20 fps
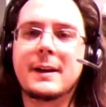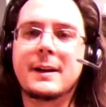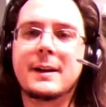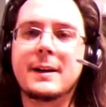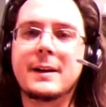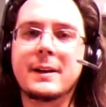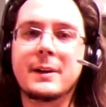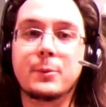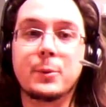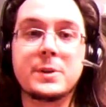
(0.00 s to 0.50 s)

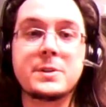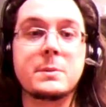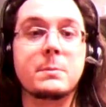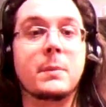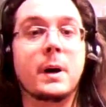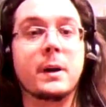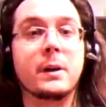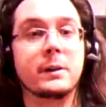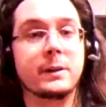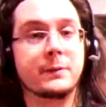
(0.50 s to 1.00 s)
Uh, it wasn't
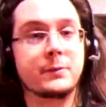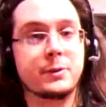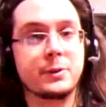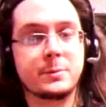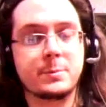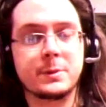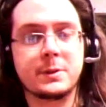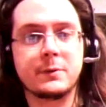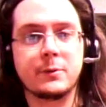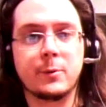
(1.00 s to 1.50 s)
modeled after
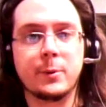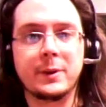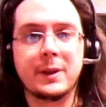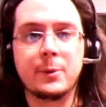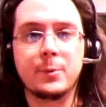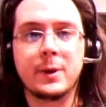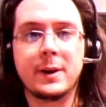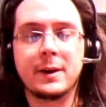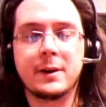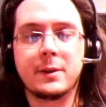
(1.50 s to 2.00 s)
a specific one.
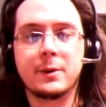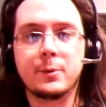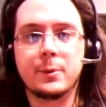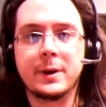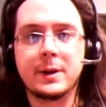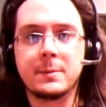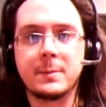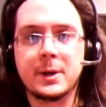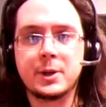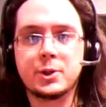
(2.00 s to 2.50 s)
They went out of their
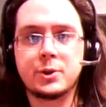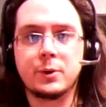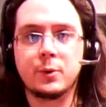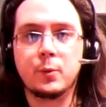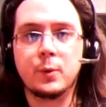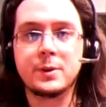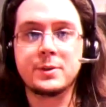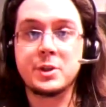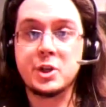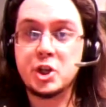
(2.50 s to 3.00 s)
way to make sure
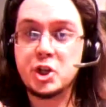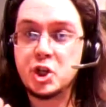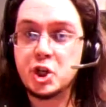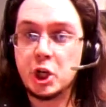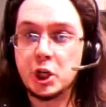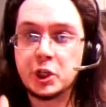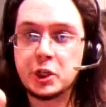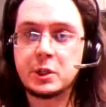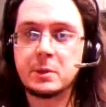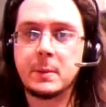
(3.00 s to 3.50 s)
it wasn't,
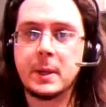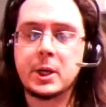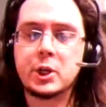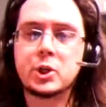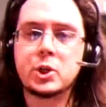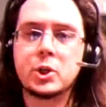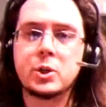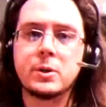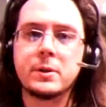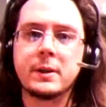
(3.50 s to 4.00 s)
just to
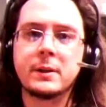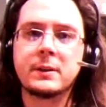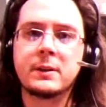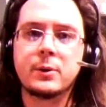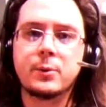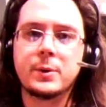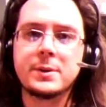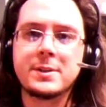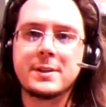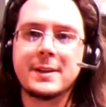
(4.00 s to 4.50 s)
make sure that
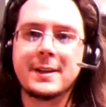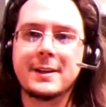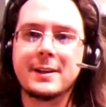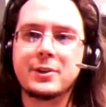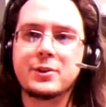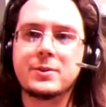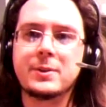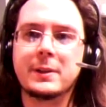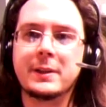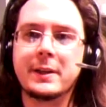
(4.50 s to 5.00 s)
there wasn't that
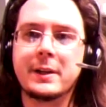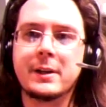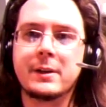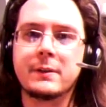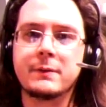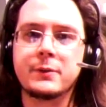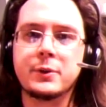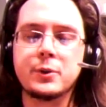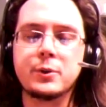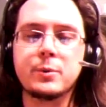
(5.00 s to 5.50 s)
extra
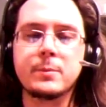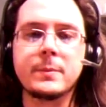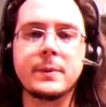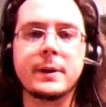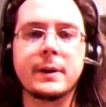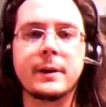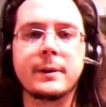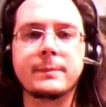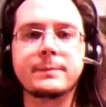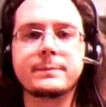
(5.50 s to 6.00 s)
layer of doom
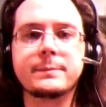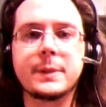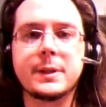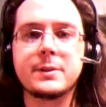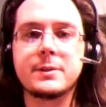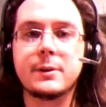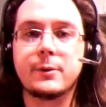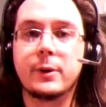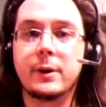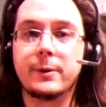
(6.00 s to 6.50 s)
there,
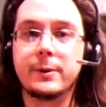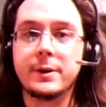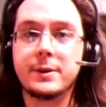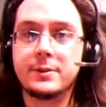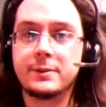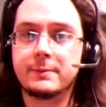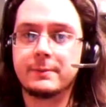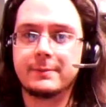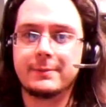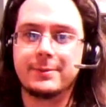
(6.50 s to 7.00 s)
because they were already...
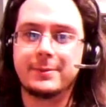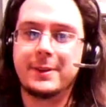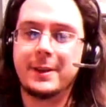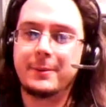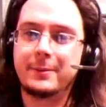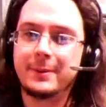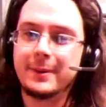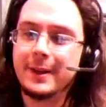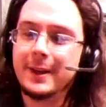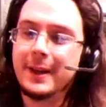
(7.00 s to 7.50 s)

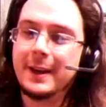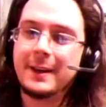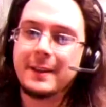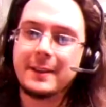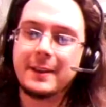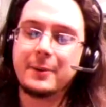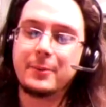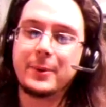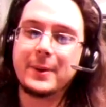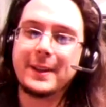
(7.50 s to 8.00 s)
they've,
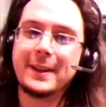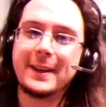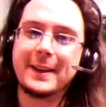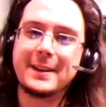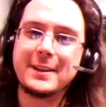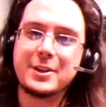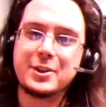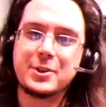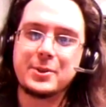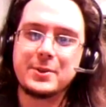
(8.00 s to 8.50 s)
they really
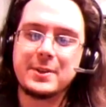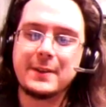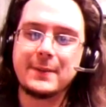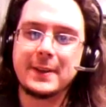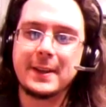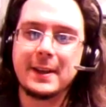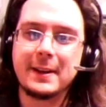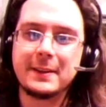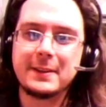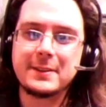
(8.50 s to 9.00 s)
had issues
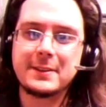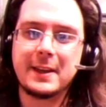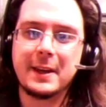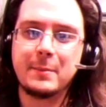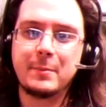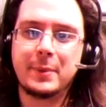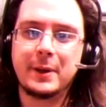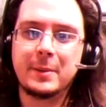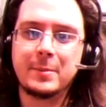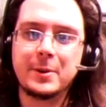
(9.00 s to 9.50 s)
even getting this
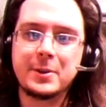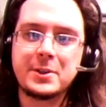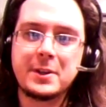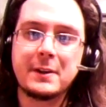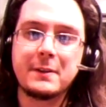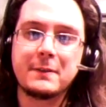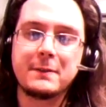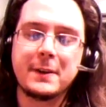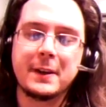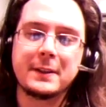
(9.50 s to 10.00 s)
game published,
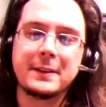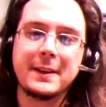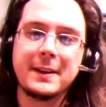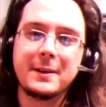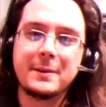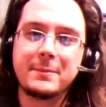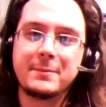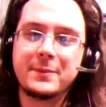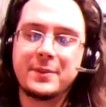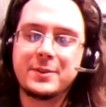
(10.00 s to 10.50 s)
and in fact they
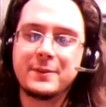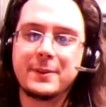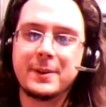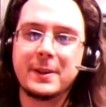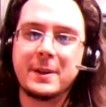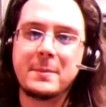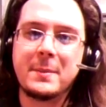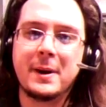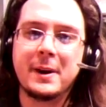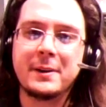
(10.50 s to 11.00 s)
had to
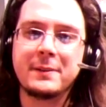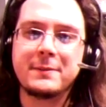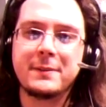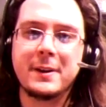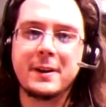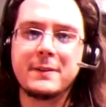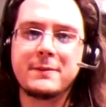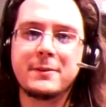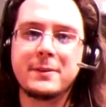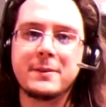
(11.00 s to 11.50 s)
severely
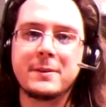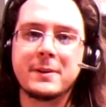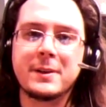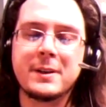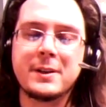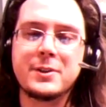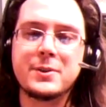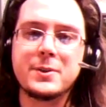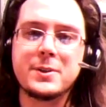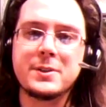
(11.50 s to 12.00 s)
modify it for other
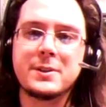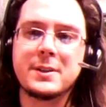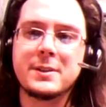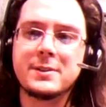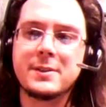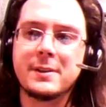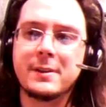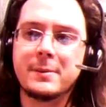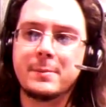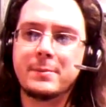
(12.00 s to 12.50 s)
countries,
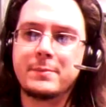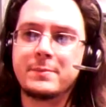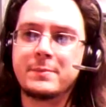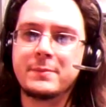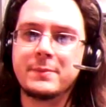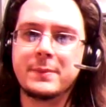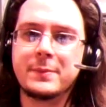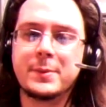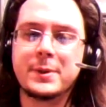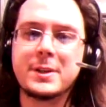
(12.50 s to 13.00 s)
because their
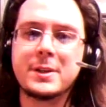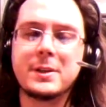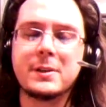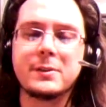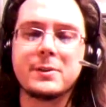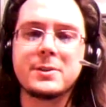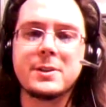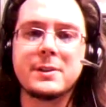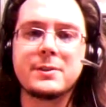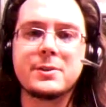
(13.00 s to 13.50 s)

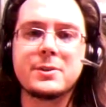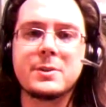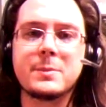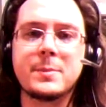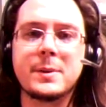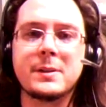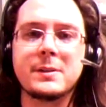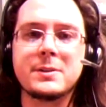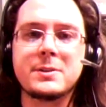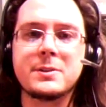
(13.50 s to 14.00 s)
particular
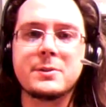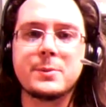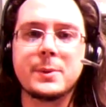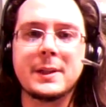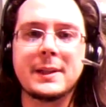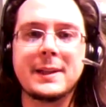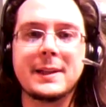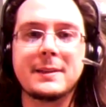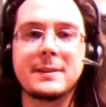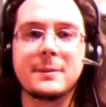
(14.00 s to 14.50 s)
censorship policies
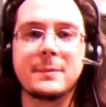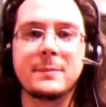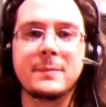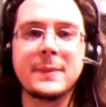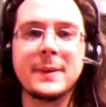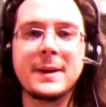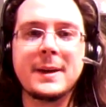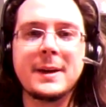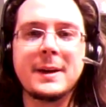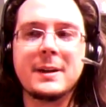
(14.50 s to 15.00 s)
wouldn't let them
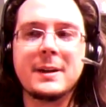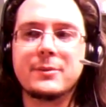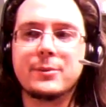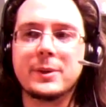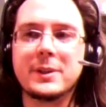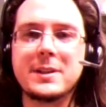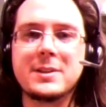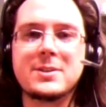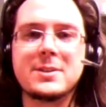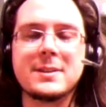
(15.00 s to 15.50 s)

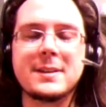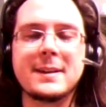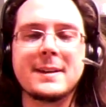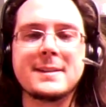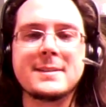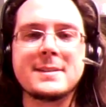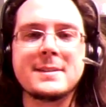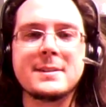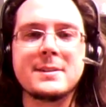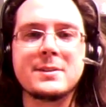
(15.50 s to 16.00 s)
release it
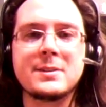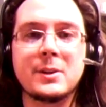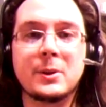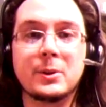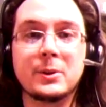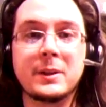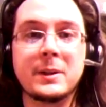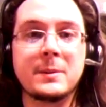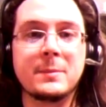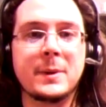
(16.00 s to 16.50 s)
as is.
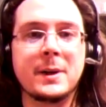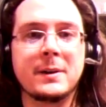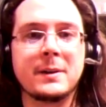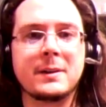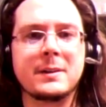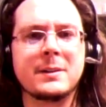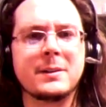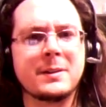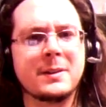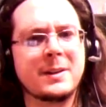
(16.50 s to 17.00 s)
Only
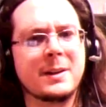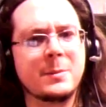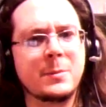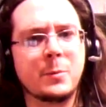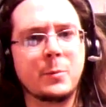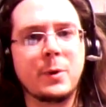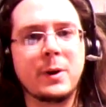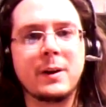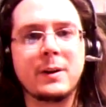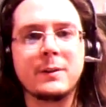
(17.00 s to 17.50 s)
America, that I'm
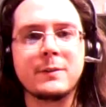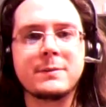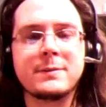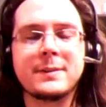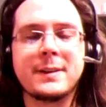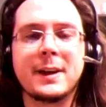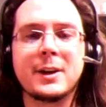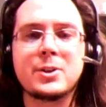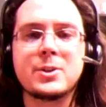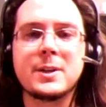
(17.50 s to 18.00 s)
aware
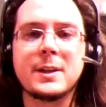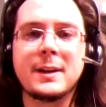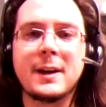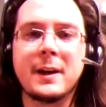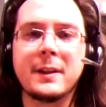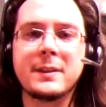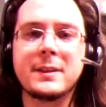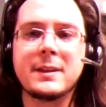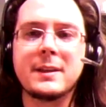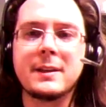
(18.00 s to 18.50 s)
of, actually
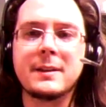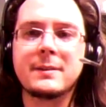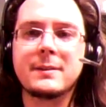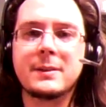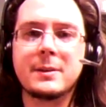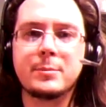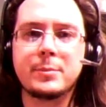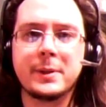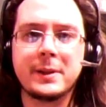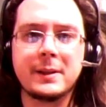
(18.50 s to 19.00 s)
got the
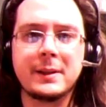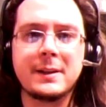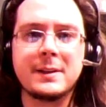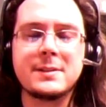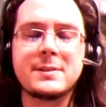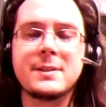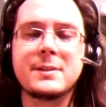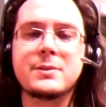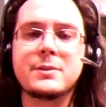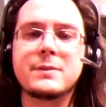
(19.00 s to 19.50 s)
completely
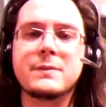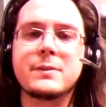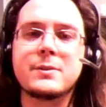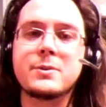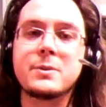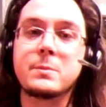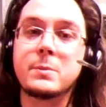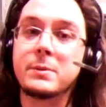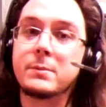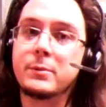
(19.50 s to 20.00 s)
uncensored
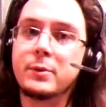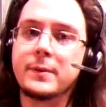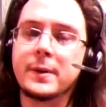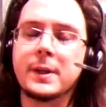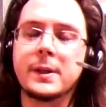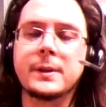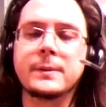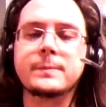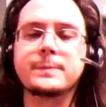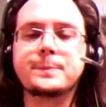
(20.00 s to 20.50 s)
version, but
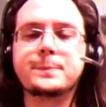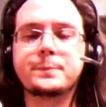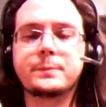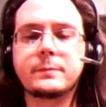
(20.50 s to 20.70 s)
moving along.